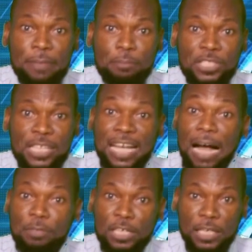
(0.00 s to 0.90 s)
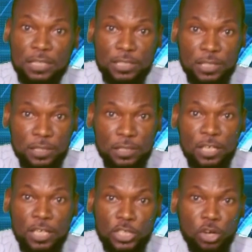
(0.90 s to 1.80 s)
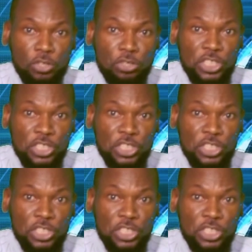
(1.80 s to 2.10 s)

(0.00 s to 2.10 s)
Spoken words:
APC cabinet. Dr.